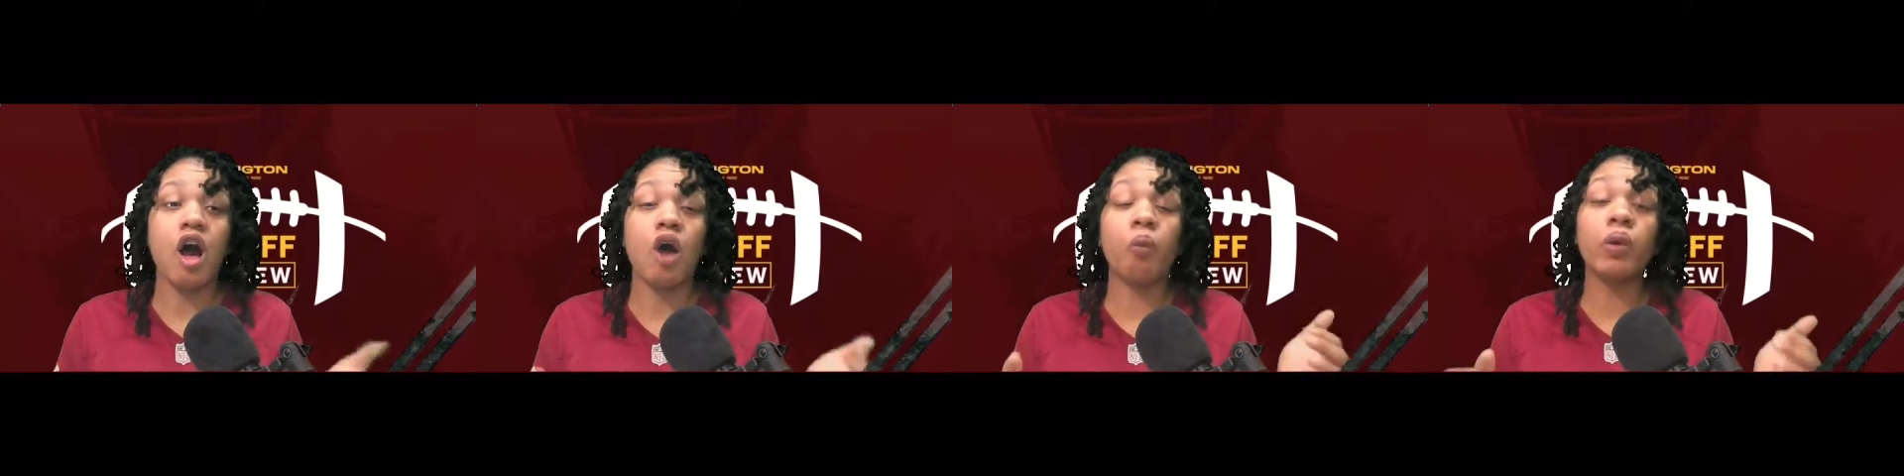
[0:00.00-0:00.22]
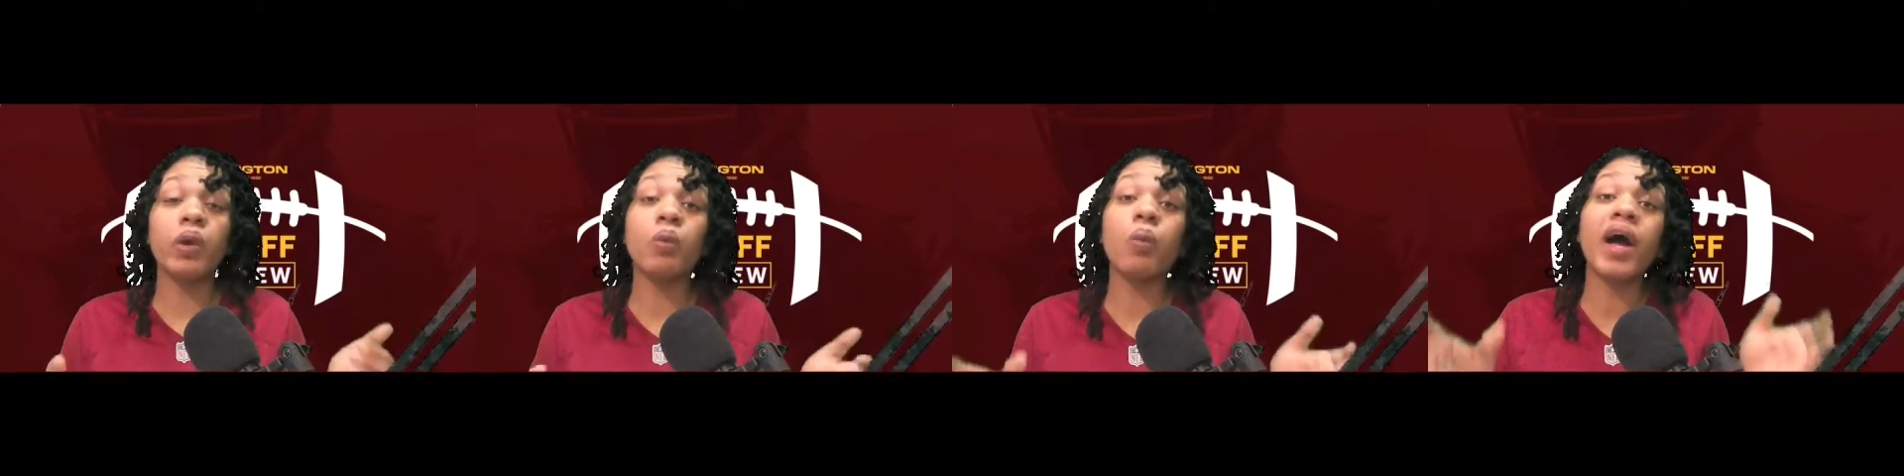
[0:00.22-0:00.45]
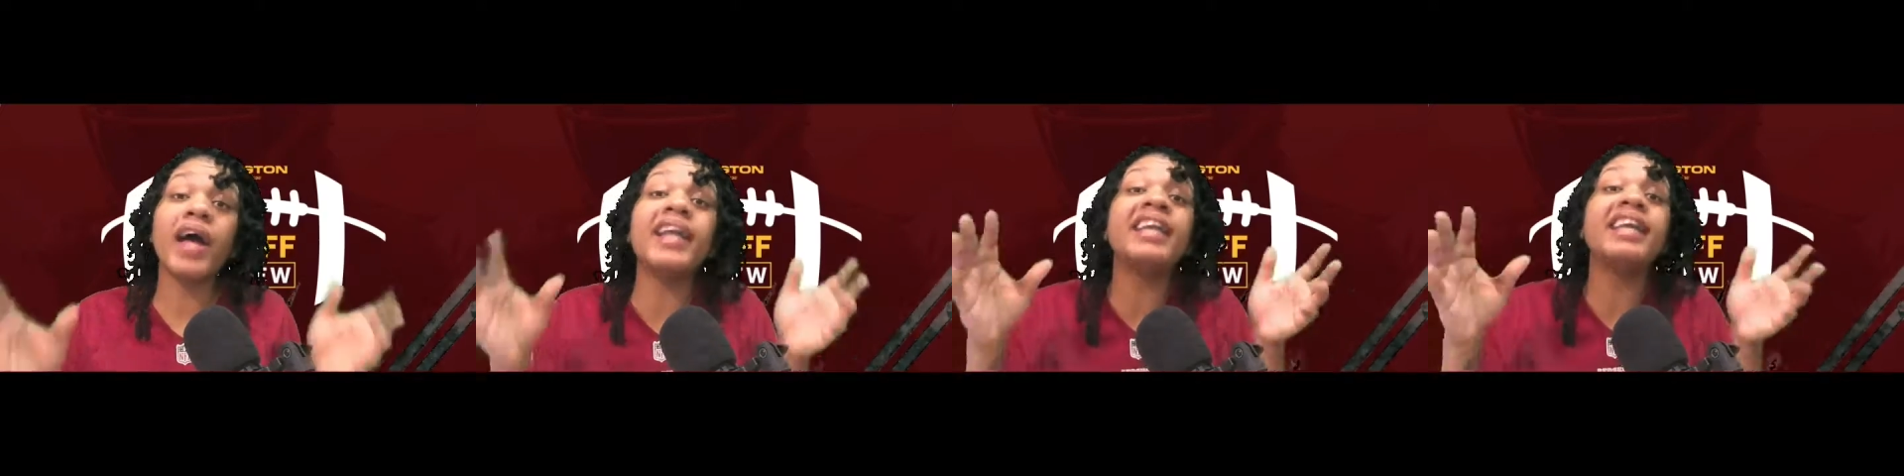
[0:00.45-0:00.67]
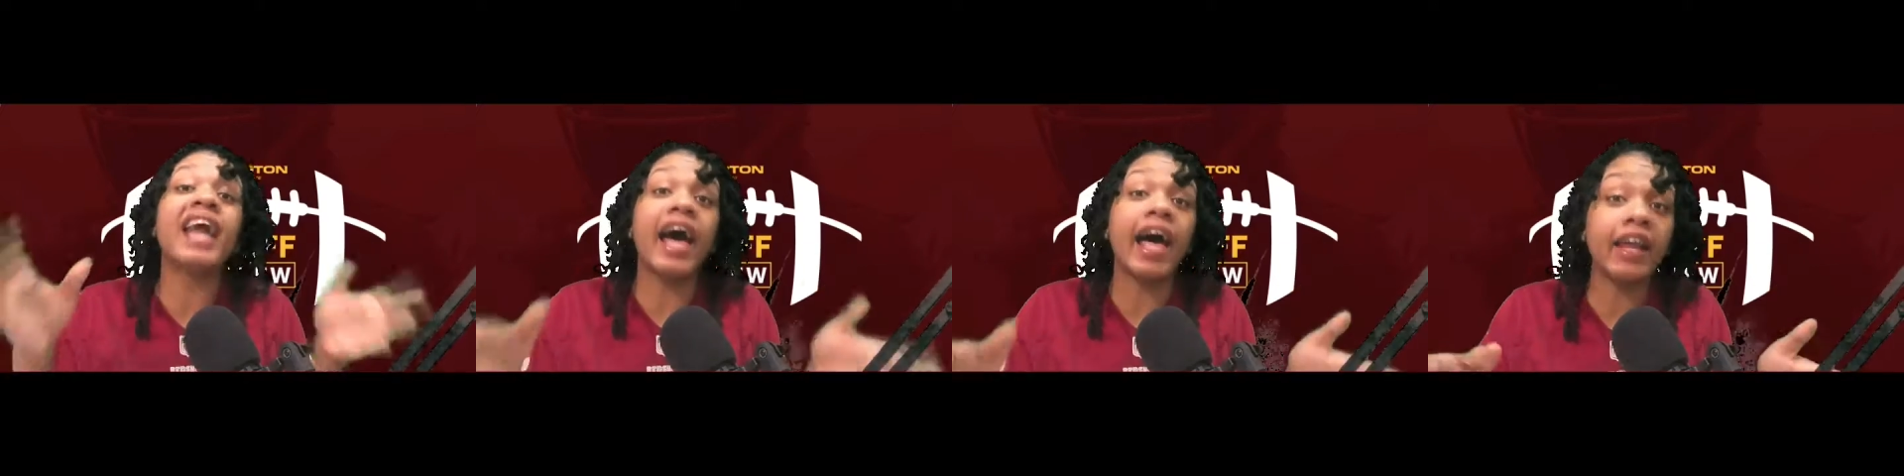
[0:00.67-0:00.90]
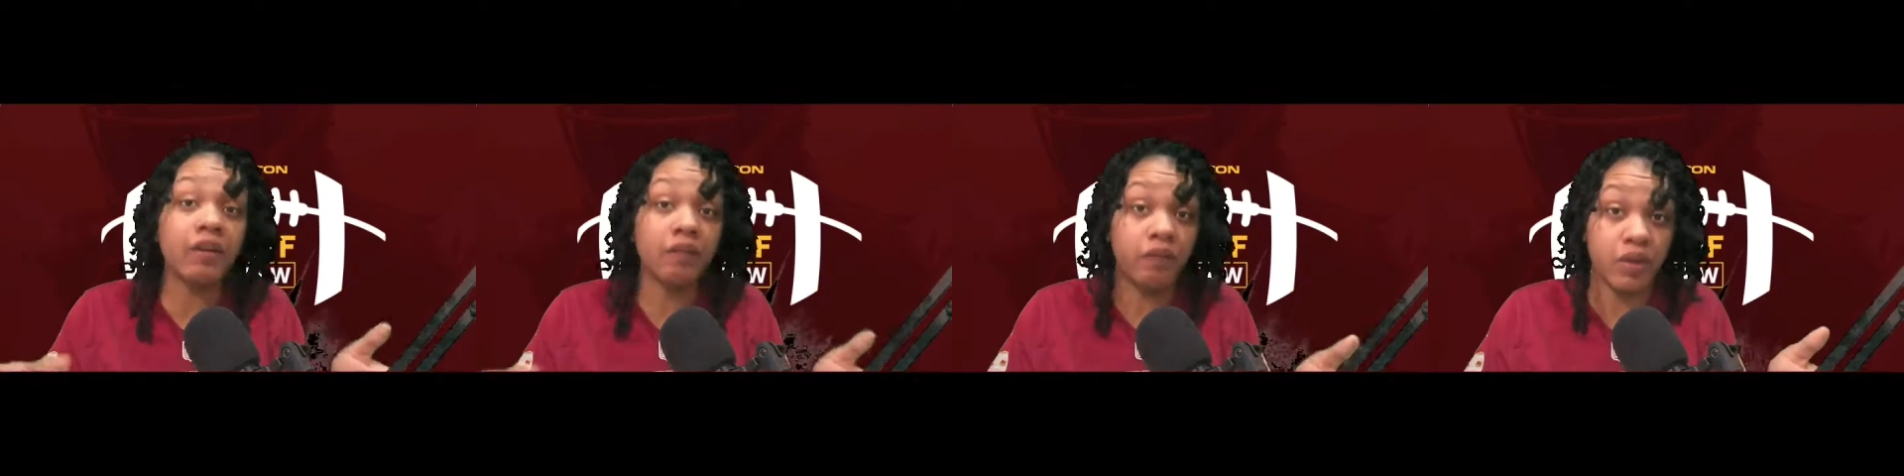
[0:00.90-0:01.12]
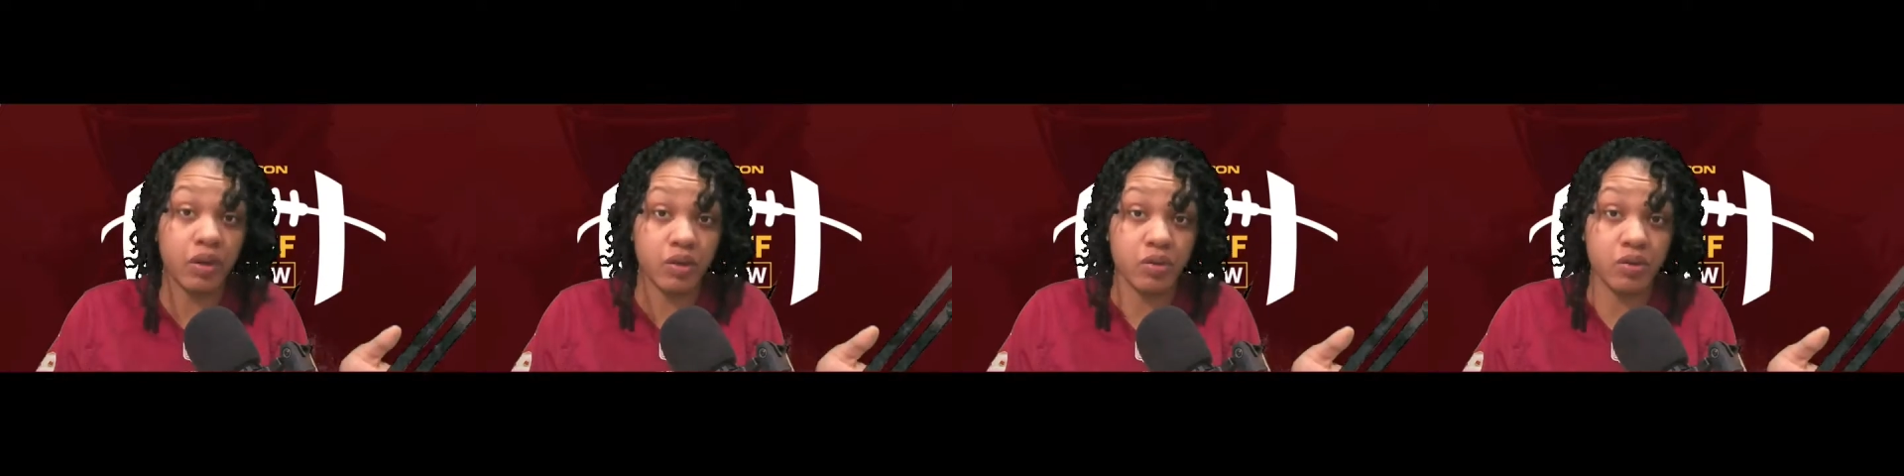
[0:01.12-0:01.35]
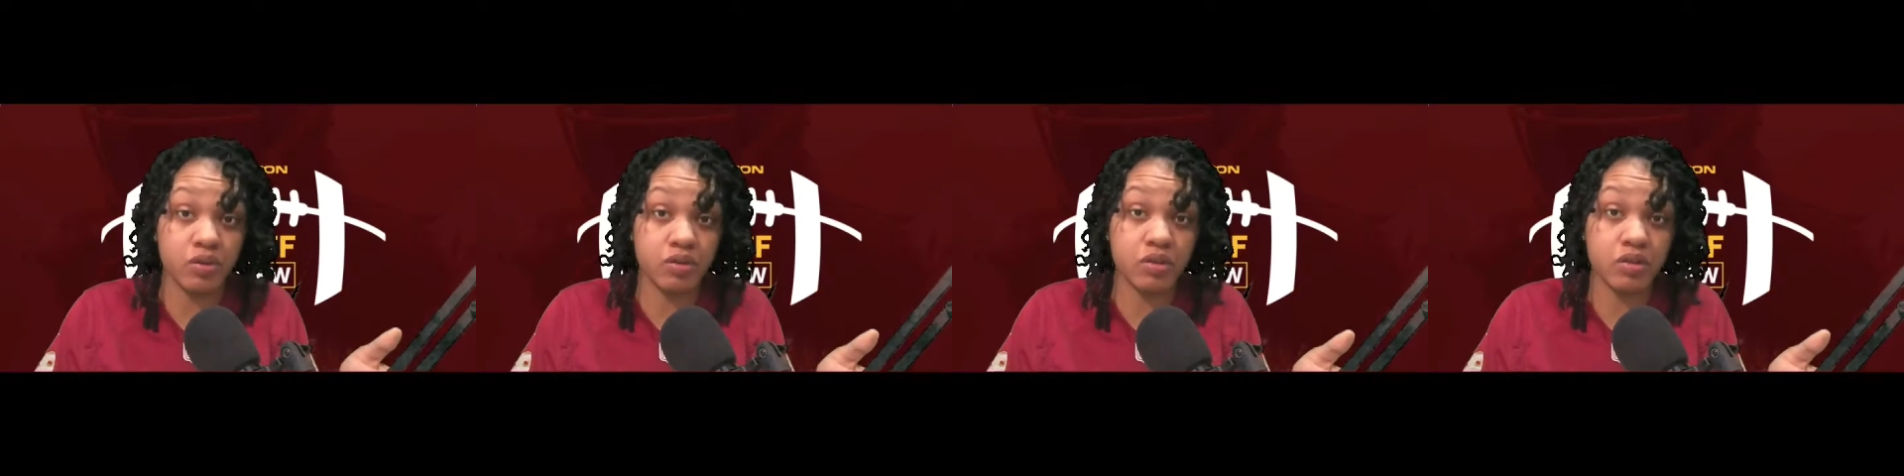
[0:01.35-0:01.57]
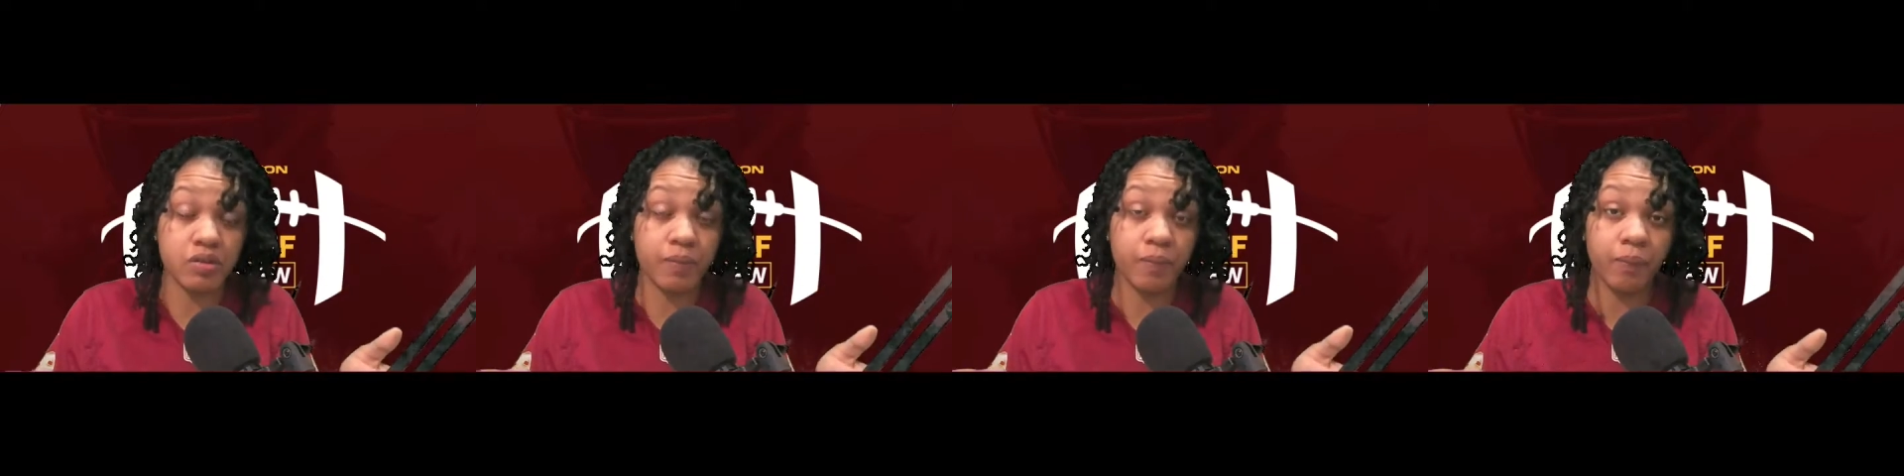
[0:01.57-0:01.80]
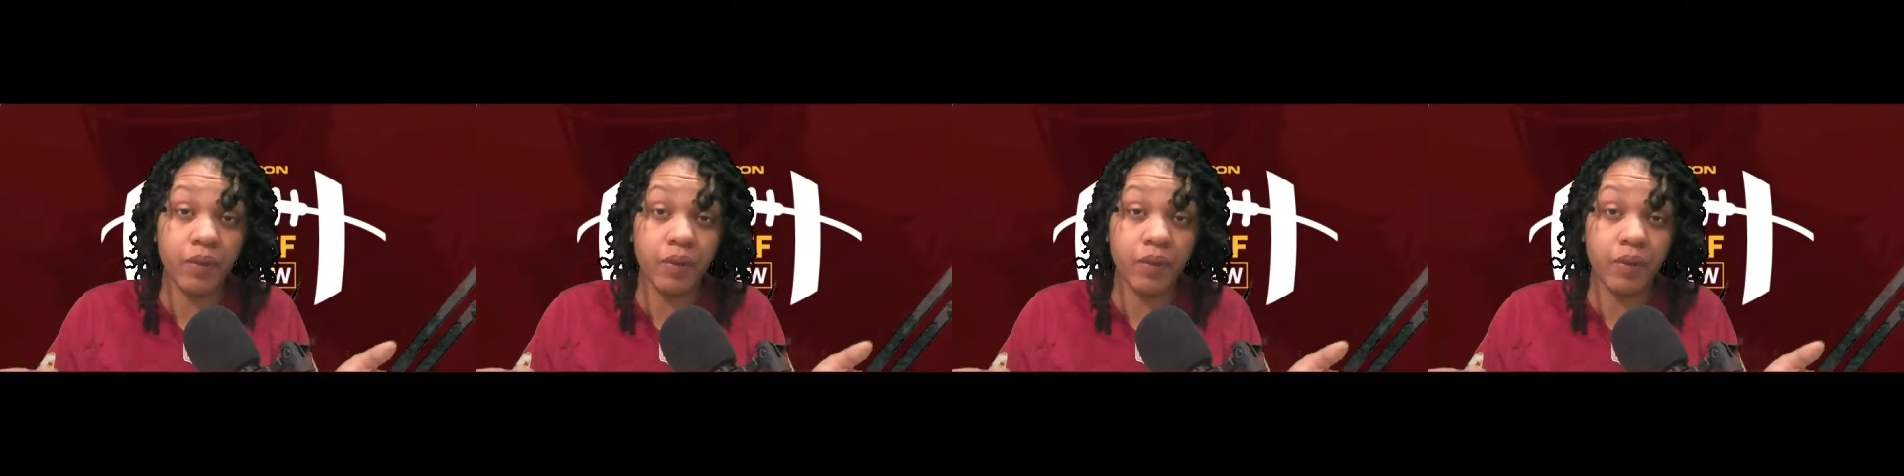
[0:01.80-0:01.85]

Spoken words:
We won 9 of those.